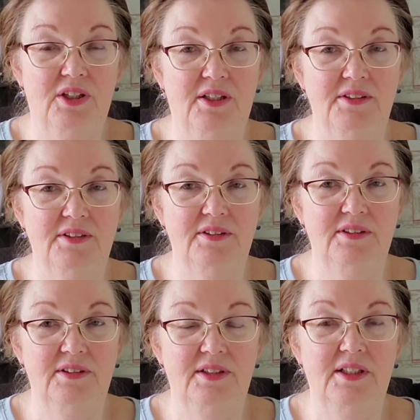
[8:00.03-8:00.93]
God,
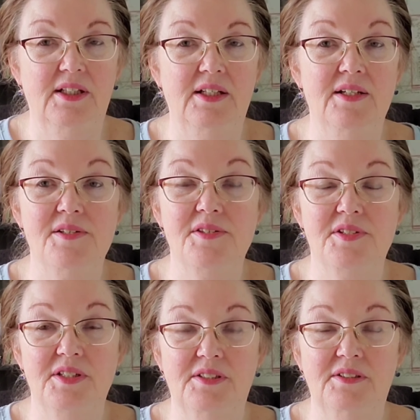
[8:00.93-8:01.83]
he
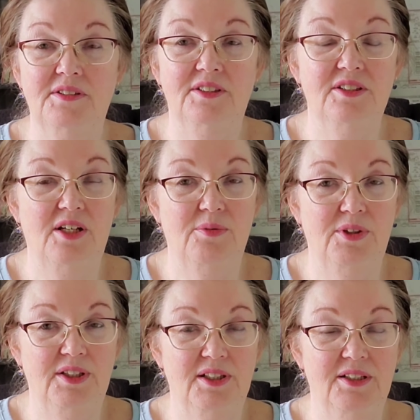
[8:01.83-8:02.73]
still did not
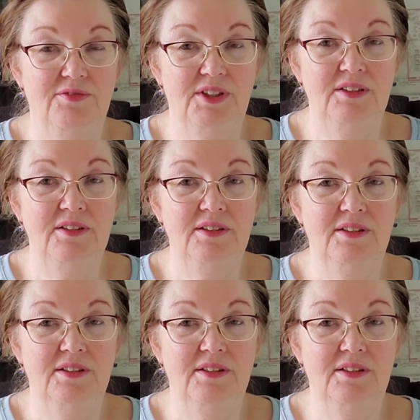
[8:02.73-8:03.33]
want to give in